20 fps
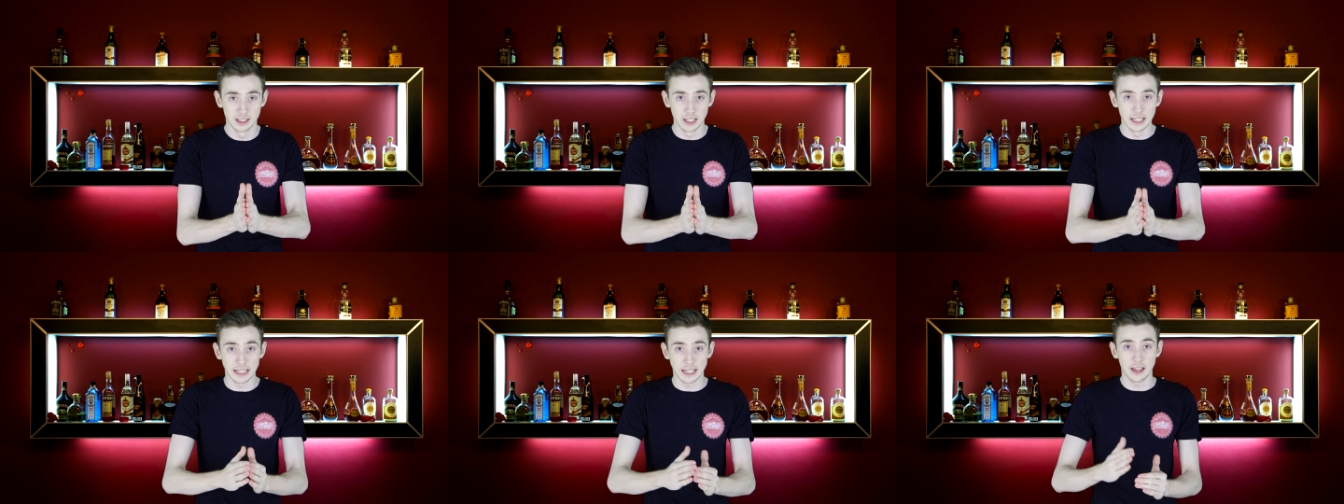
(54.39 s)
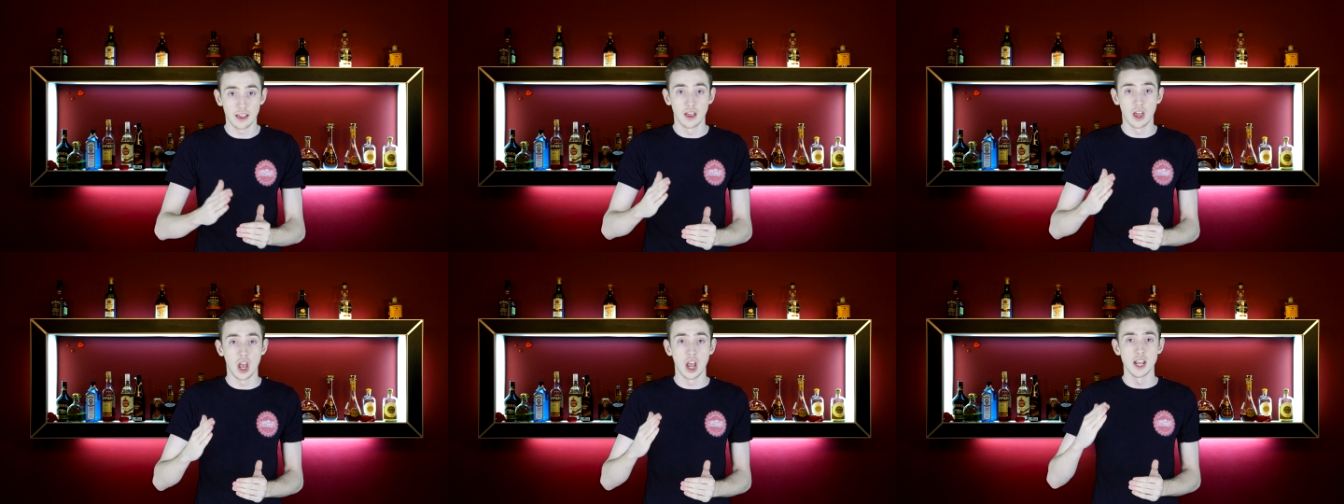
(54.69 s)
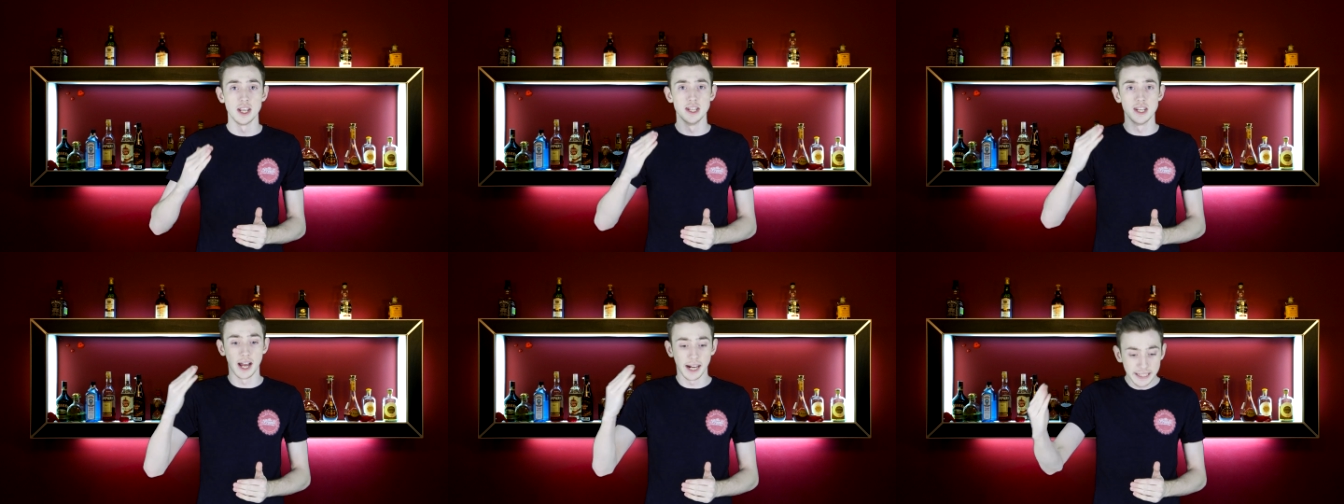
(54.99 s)
Like,
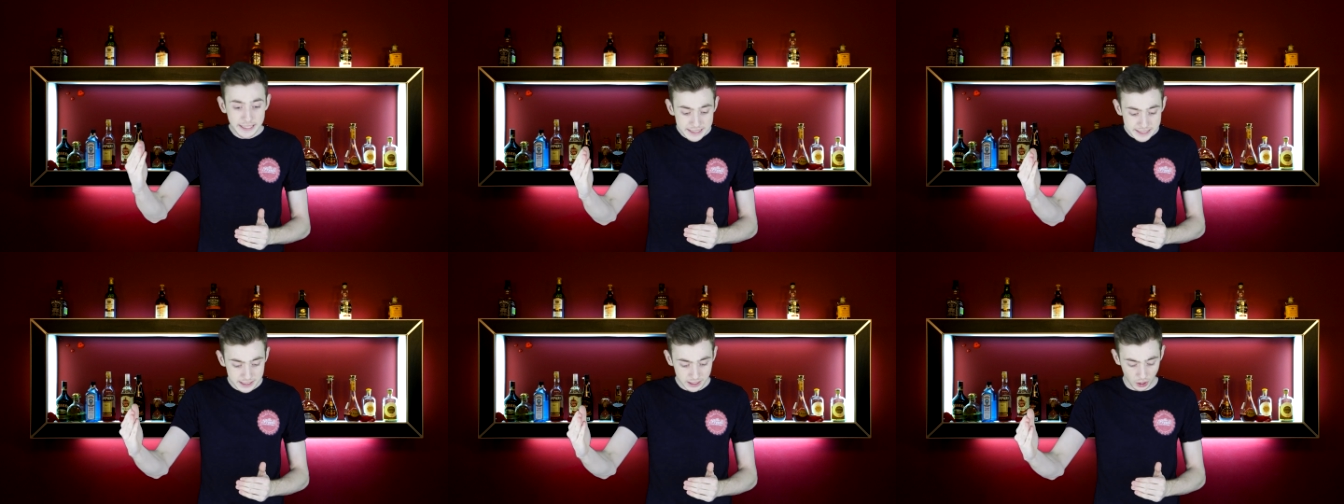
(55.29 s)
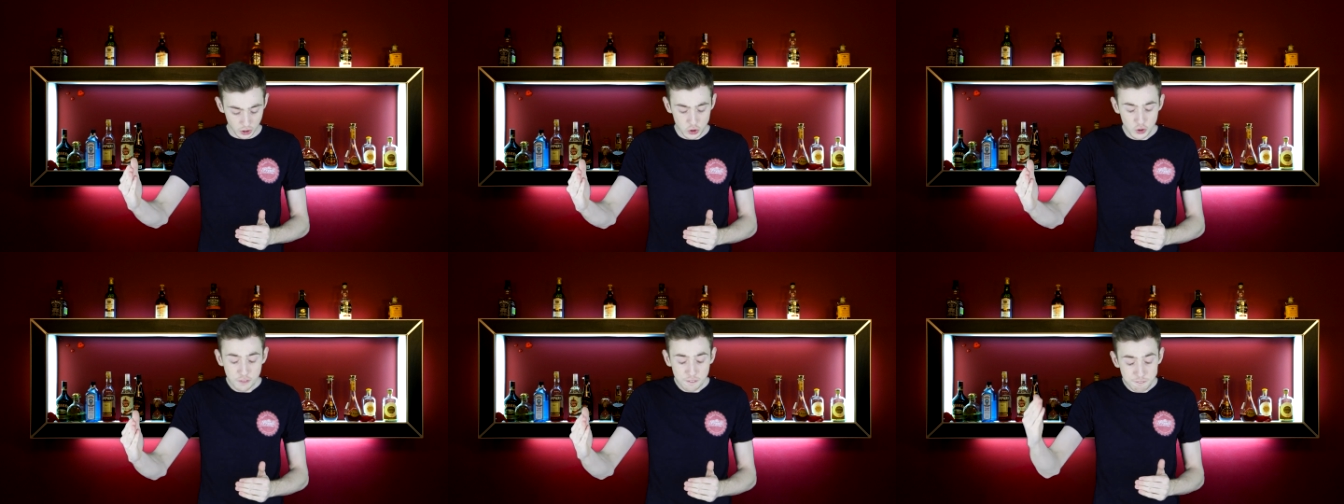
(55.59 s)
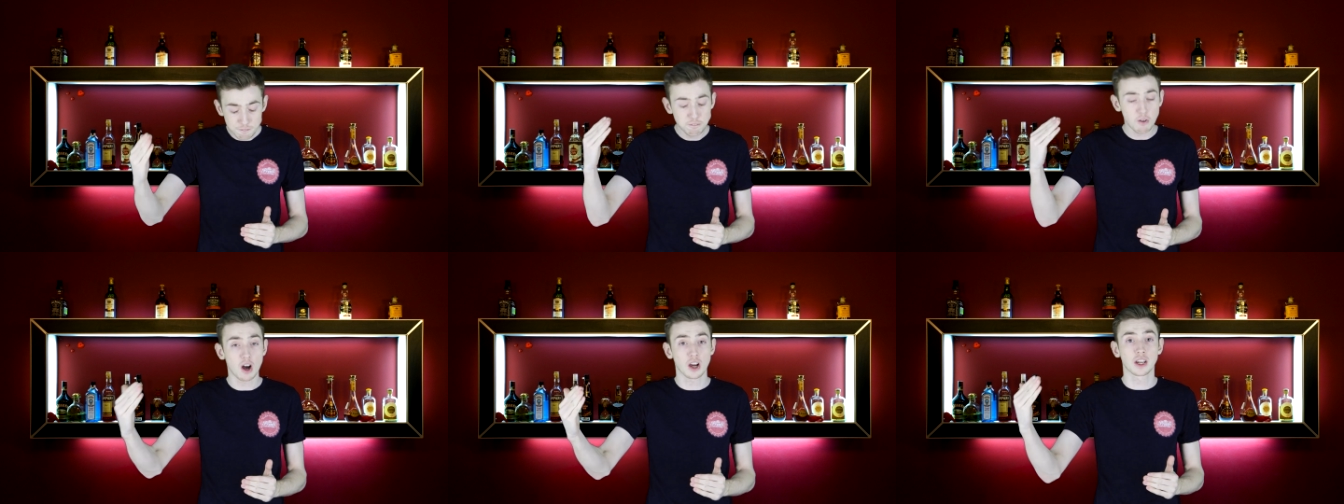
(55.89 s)
nice? Are you
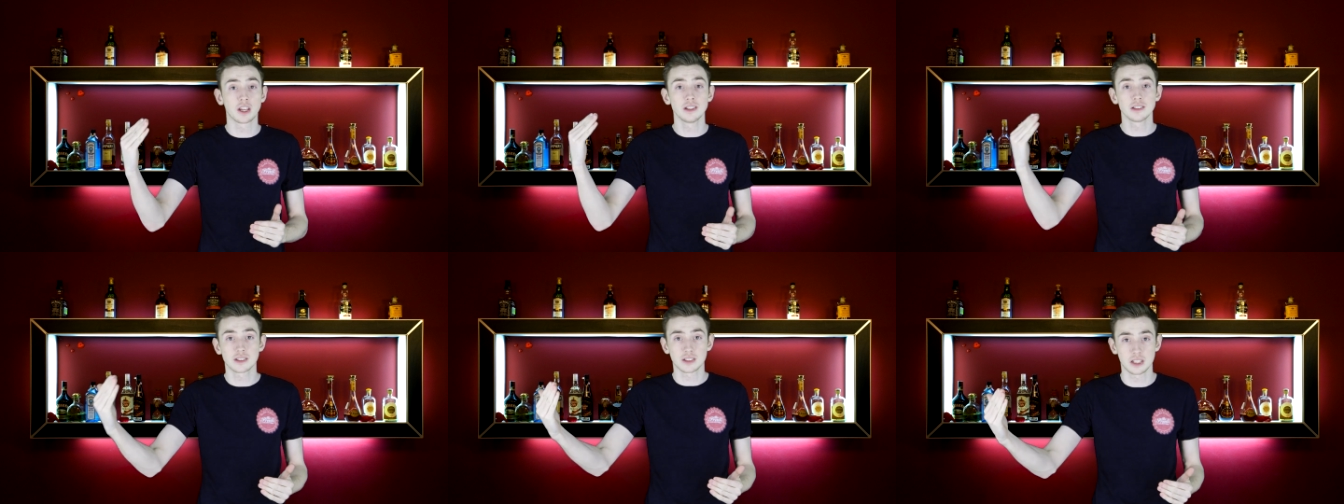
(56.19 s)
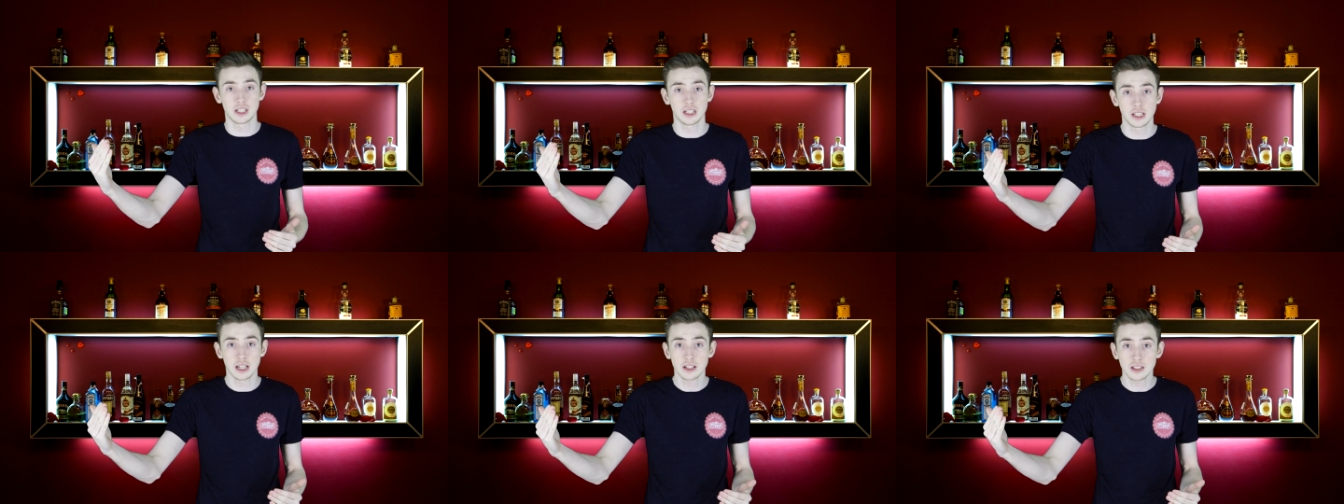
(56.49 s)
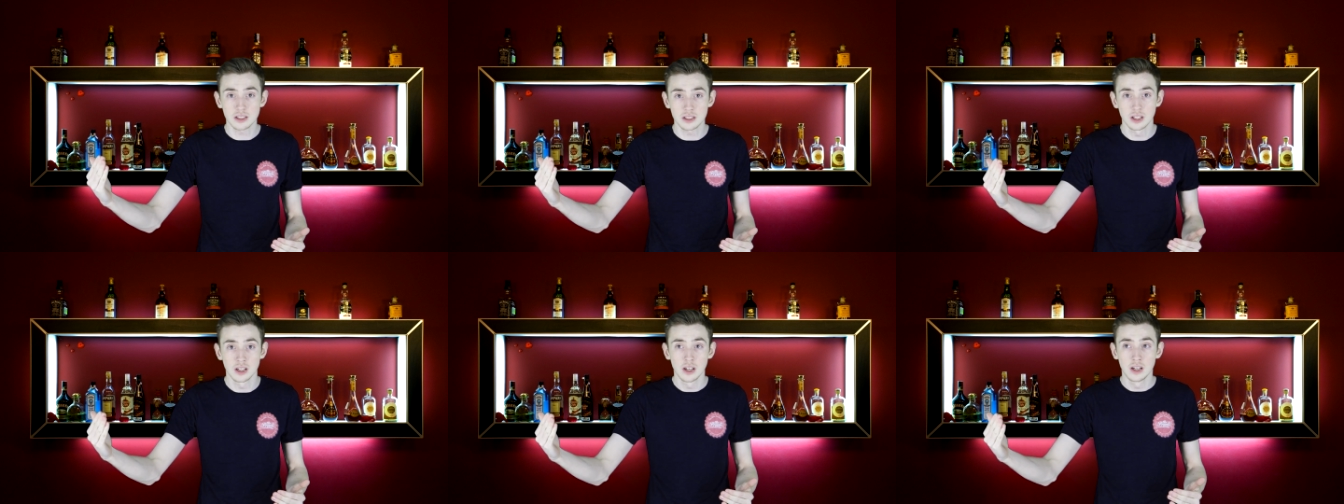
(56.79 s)
fucking
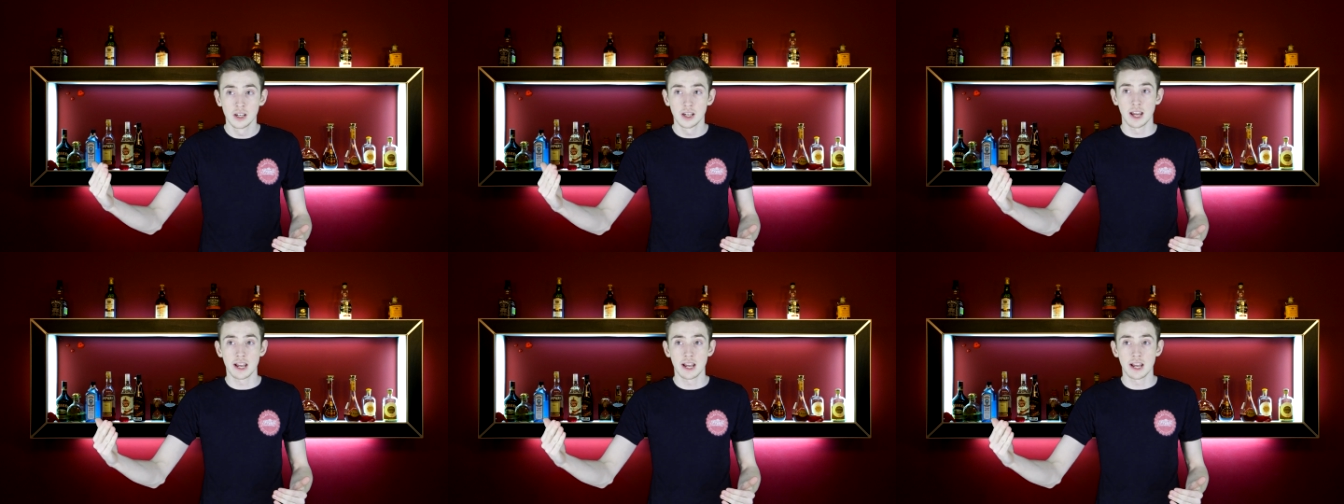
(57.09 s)
serious?